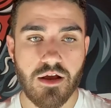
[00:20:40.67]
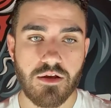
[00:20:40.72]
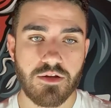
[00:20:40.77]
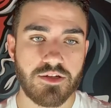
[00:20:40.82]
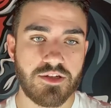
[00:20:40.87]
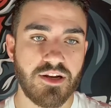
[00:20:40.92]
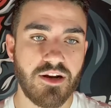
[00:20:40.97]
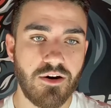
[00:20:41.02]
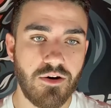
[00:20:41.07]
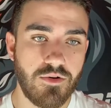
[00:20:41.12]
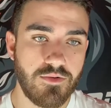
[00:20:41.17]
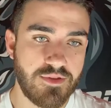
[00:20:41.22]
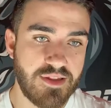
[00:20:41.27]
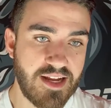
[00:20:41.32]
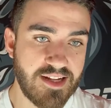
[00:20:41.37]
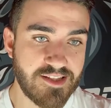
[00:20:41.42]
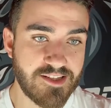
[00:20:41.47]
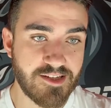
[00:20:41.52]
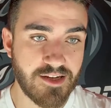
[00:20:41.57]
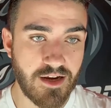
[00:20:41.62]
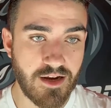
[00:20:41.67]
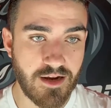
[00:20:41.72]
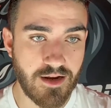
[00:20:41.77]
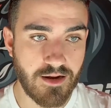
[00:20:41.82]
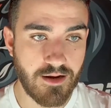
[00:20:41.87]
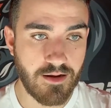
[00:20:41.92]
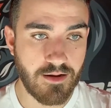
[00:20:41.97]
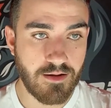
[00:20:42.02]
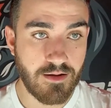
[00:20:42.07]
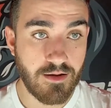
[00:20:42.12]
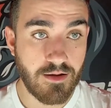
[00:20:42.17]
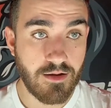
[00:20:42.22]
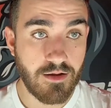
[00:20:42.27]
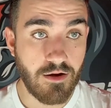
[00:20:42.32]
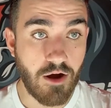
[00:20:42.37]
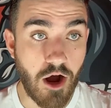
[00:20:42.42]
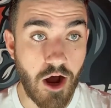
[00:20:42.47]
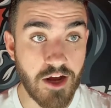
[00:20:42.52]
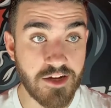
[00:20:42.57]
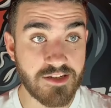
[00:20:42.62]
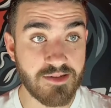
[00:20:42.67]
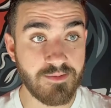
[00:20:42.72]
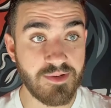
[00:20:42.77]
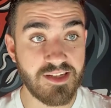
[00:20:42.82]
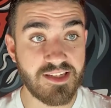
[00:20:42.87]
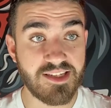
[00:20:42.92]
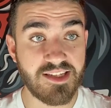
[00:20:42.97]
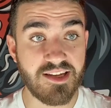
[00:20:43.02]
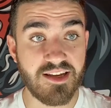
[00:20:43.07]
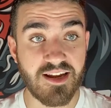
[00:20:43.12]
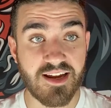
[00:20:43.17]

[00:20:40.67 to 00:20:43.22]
So that's awesome to see.